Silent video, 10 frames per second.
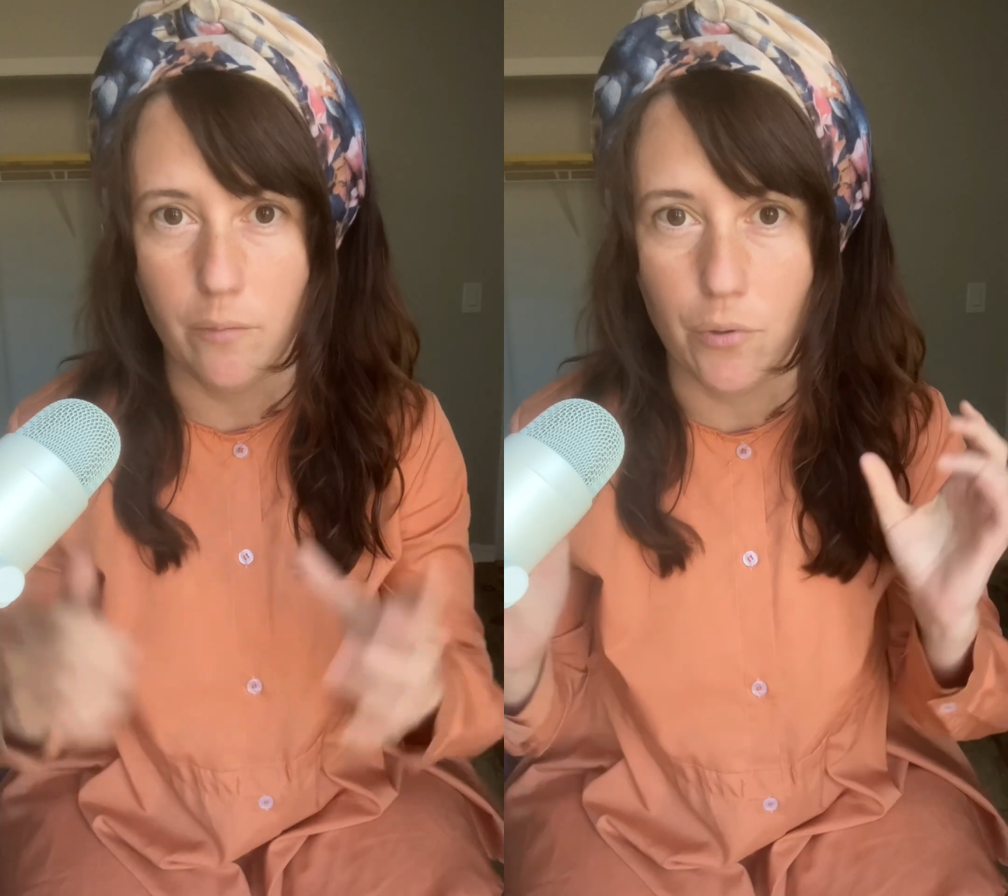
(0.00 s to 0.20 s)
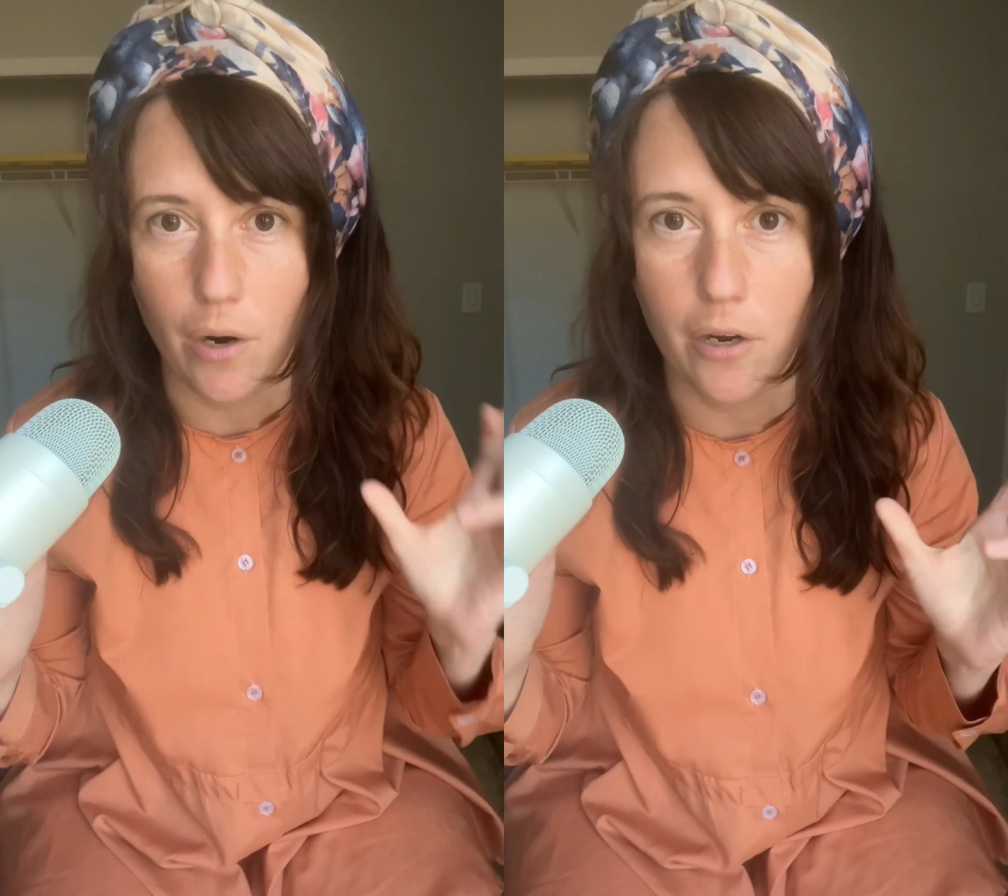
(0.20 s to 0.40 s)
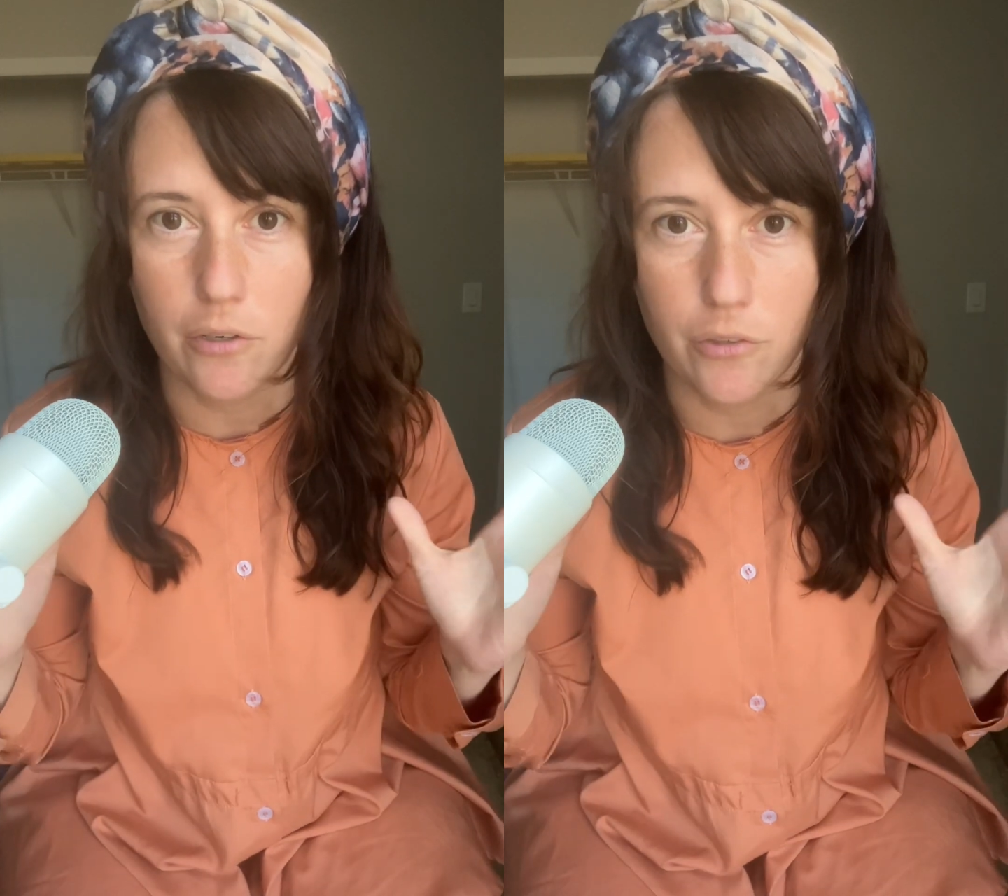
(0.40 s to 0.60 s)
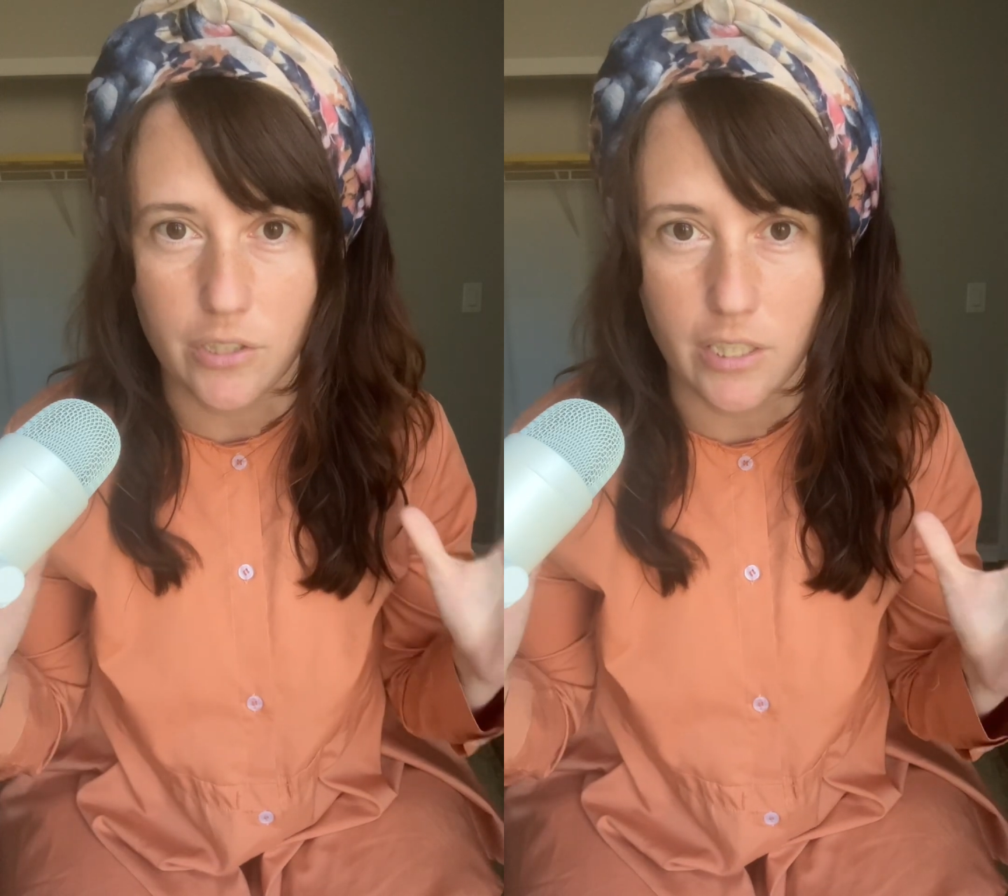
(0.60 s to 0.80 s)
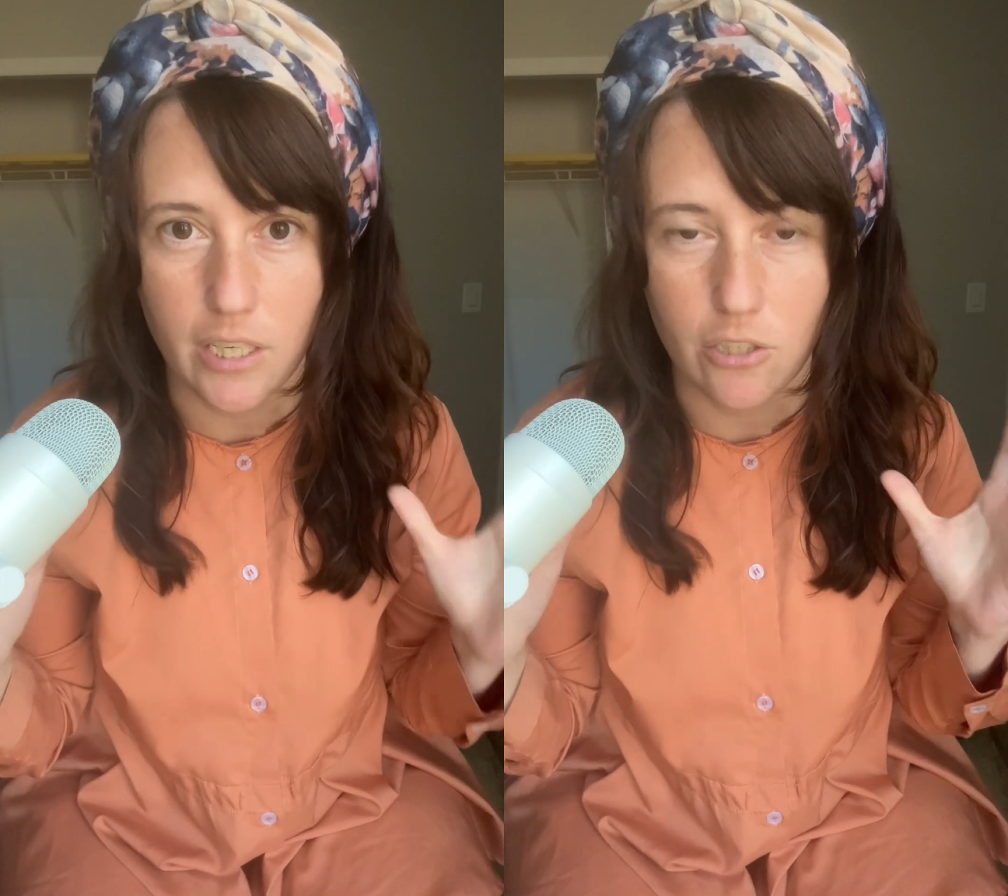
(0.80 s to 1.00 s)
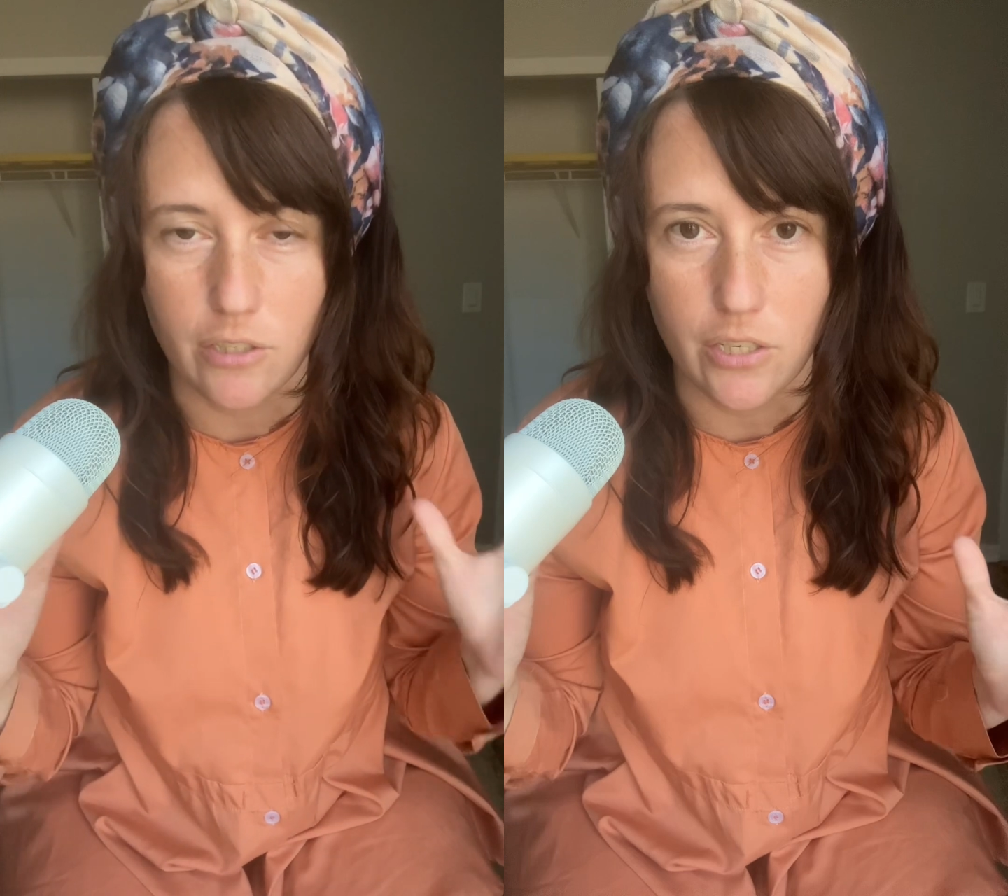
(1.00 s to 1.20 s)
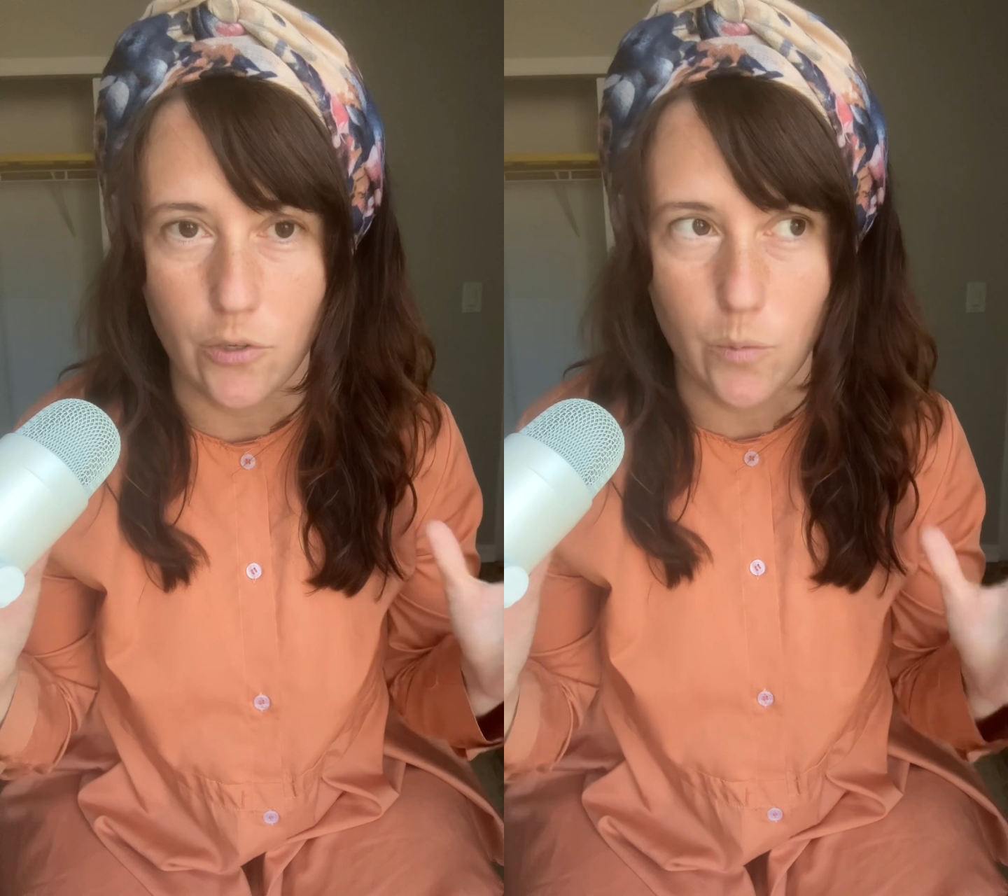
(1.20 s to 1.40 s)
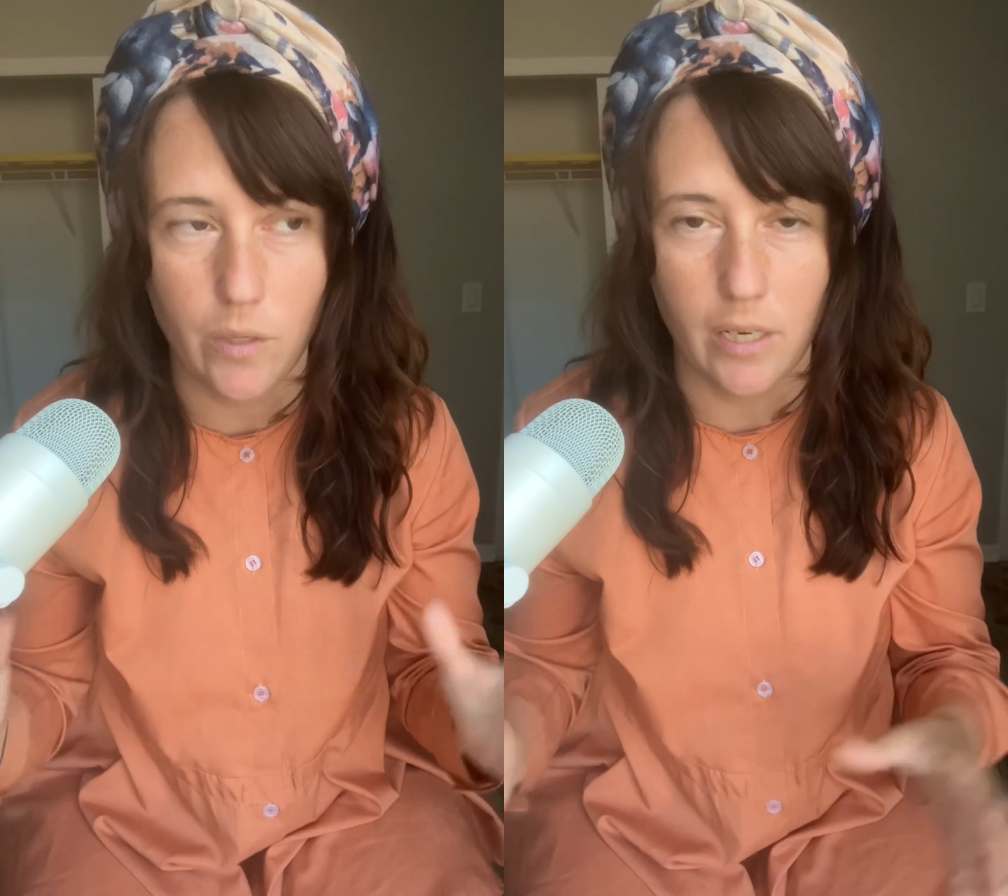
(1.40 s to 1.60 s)
bureaucracy is
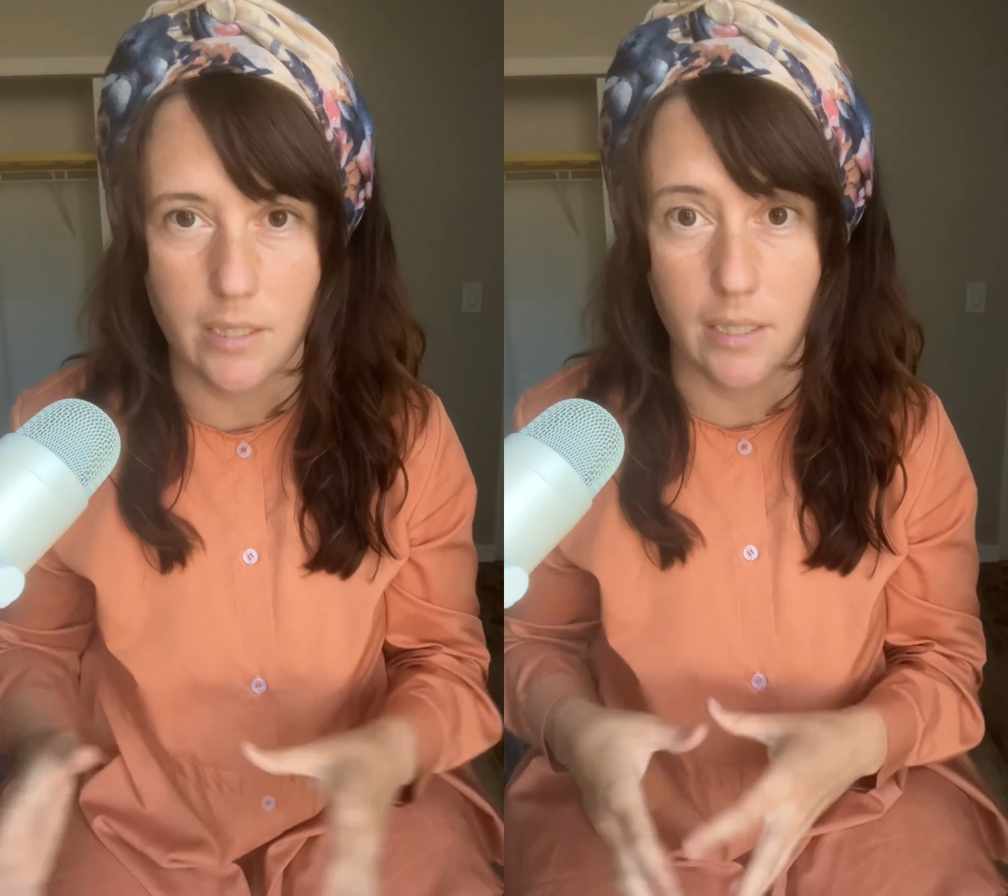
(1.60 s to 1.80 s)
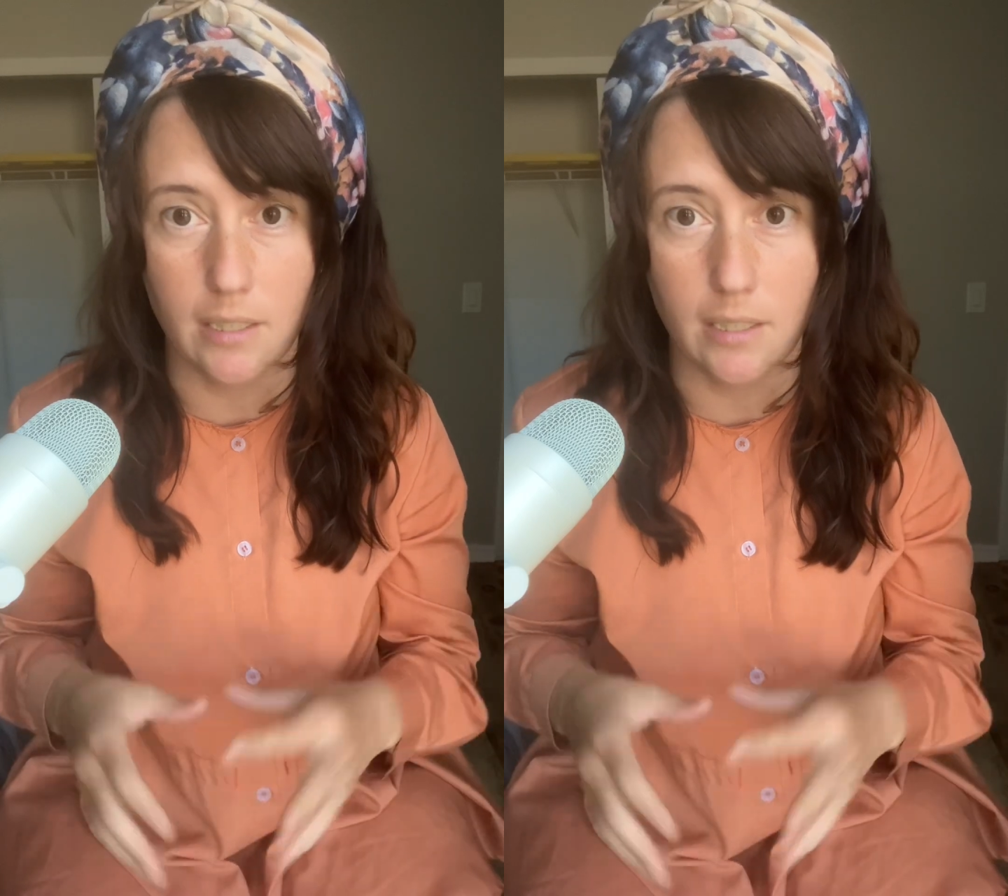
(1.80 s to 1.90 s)
dehumanizing?